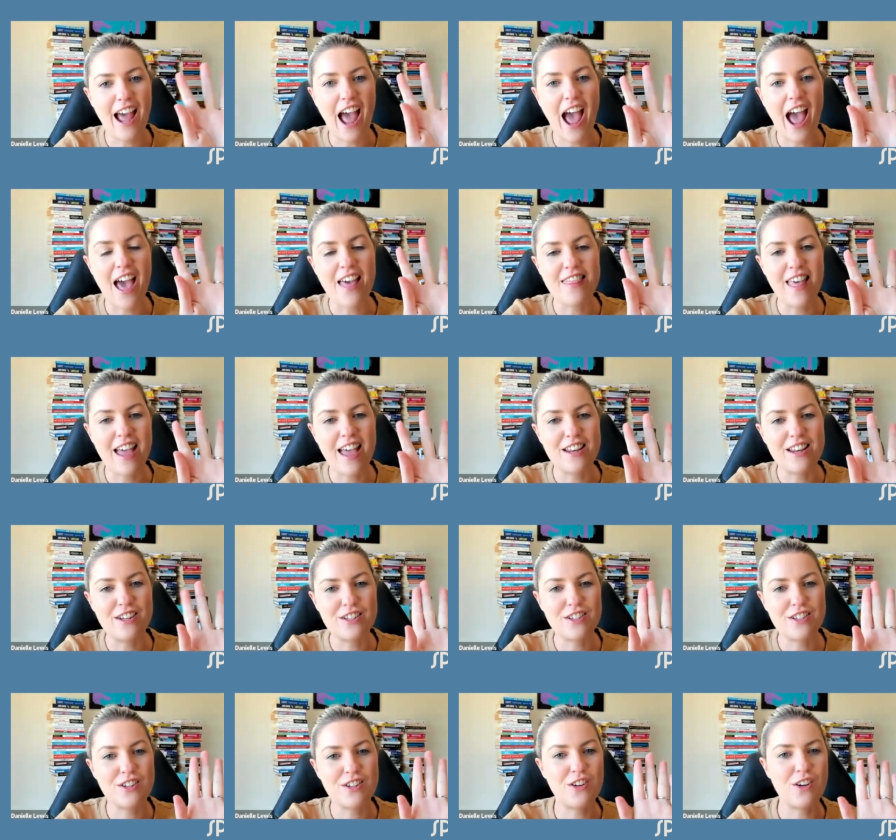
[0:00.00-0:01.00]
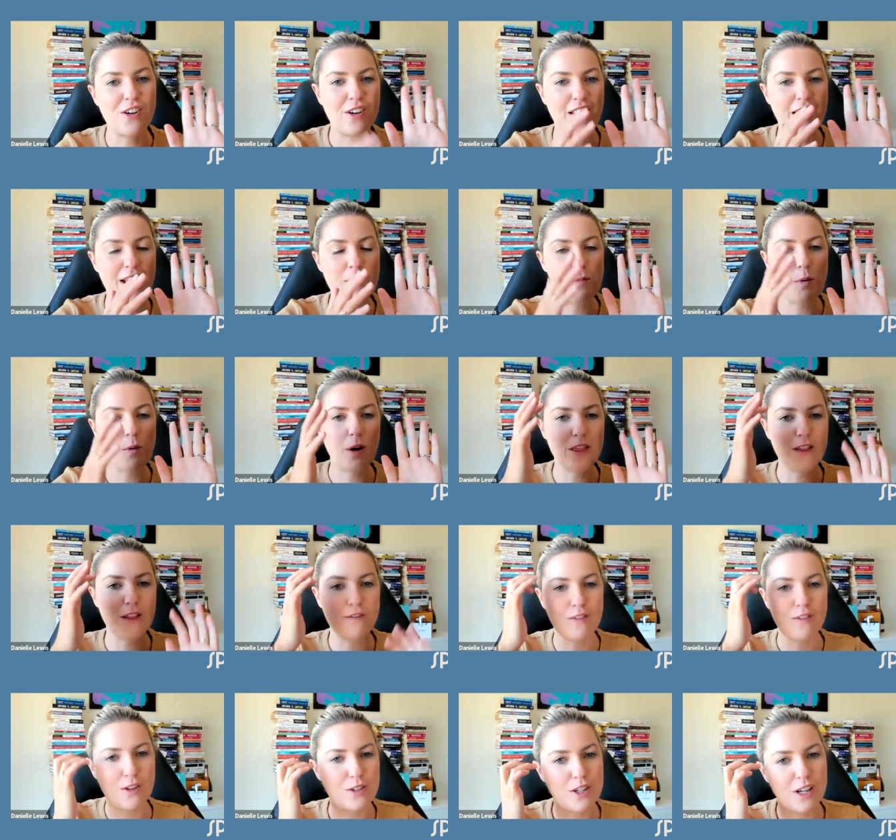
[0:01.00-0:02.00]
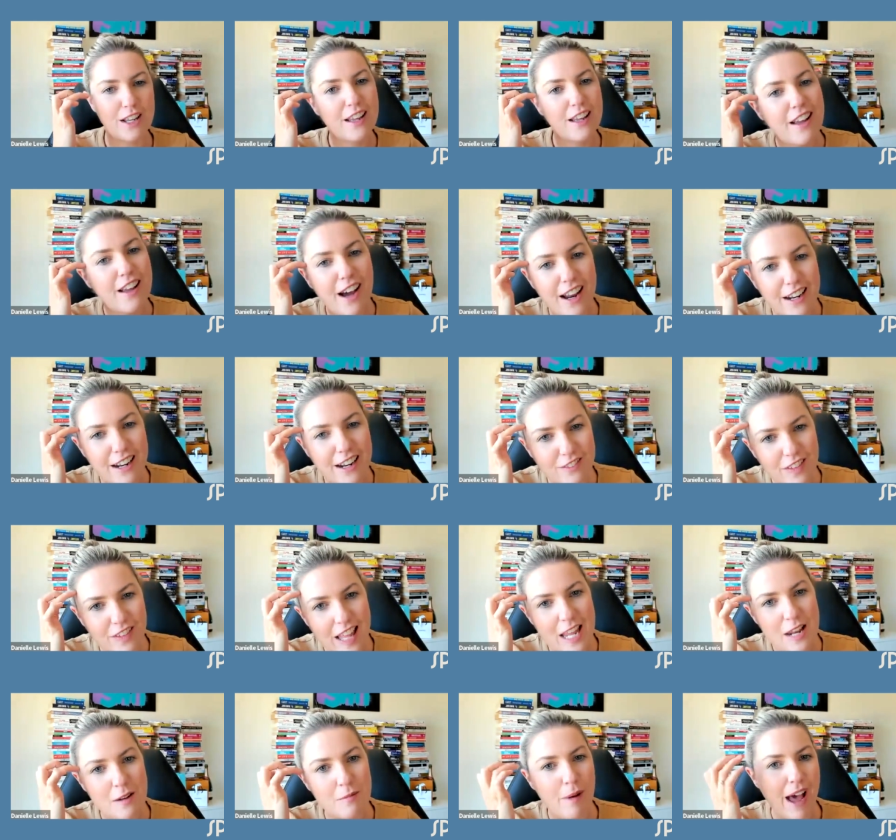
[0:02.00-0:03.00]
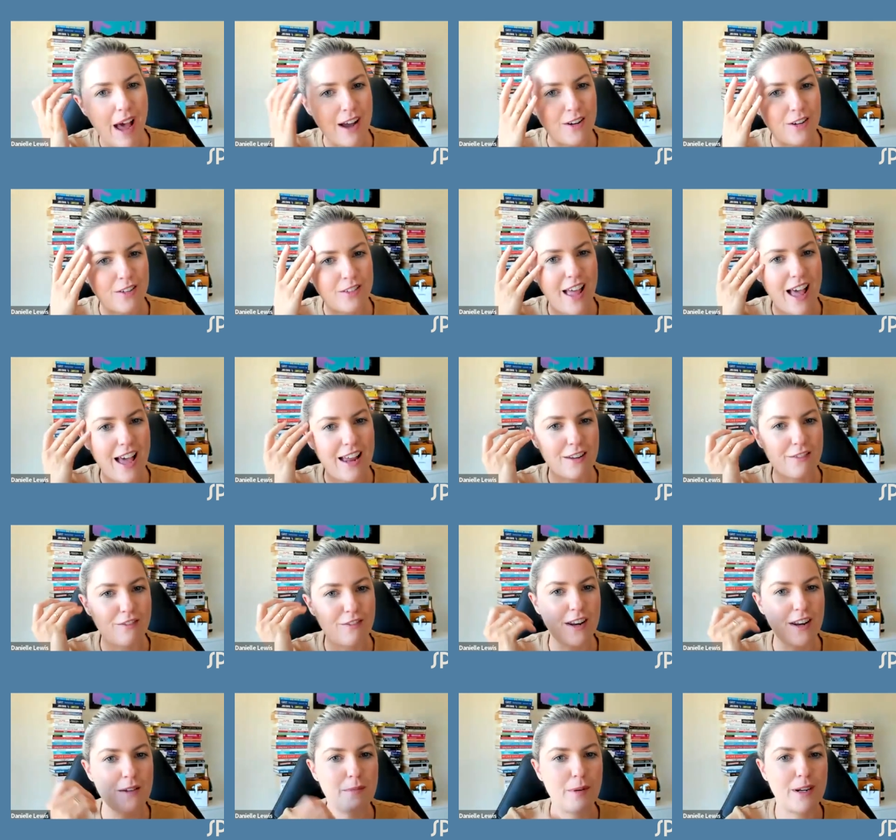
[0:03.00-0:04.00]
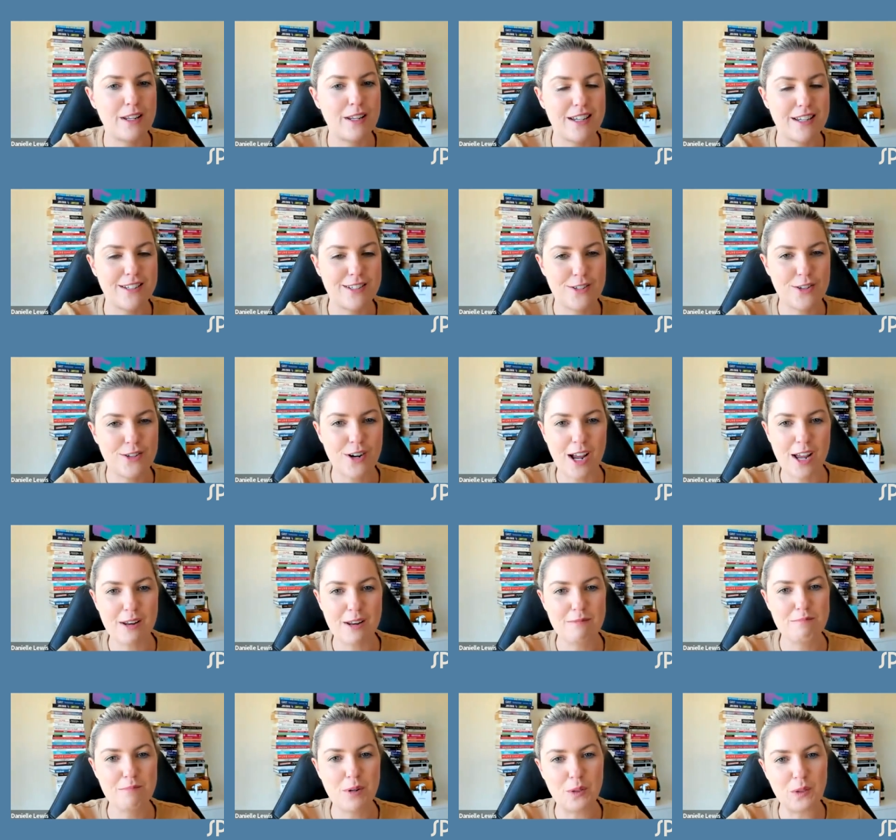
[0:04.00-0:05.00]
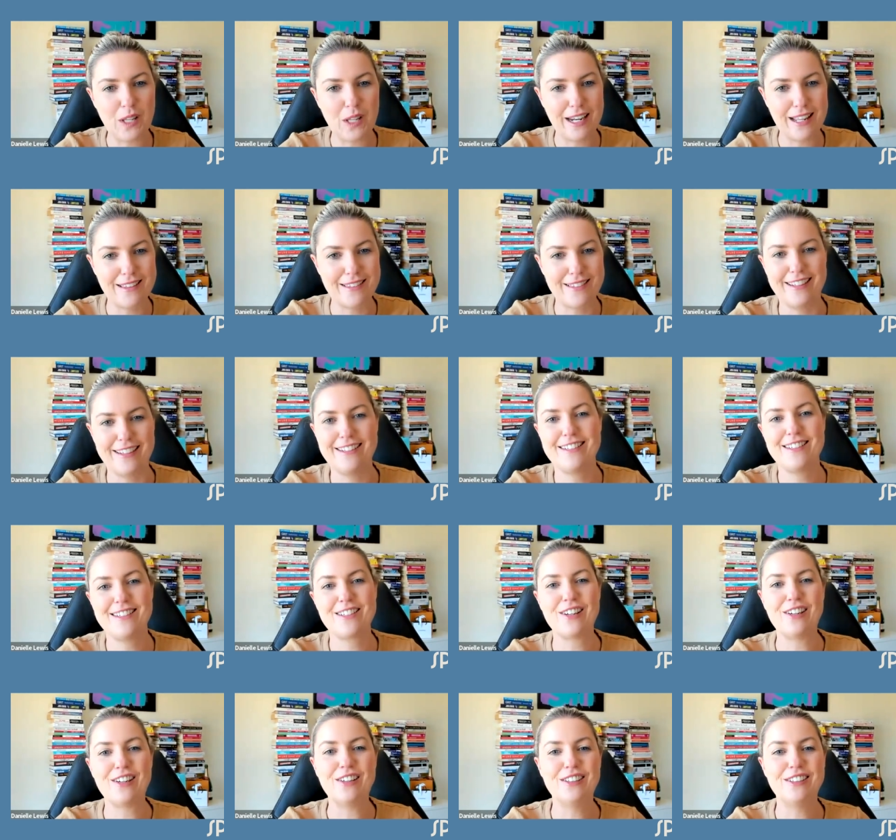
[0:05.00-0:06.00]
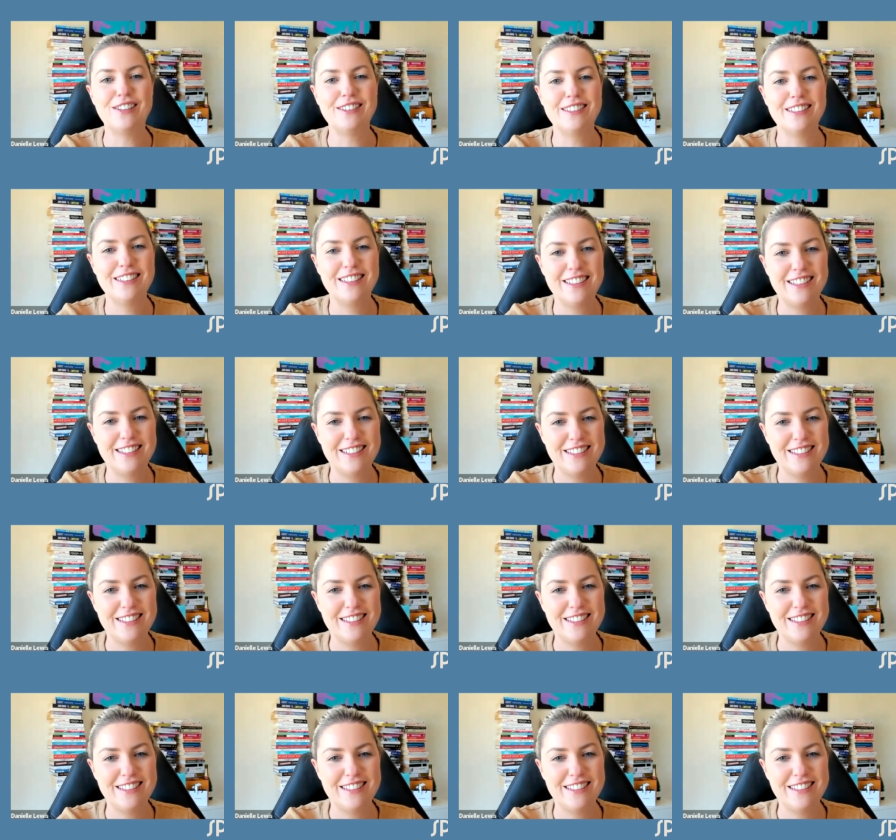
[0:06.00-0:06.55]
And then just, you know, at any point in the future can kind of lean back on that if anybody does try and pull anything. So, yeah.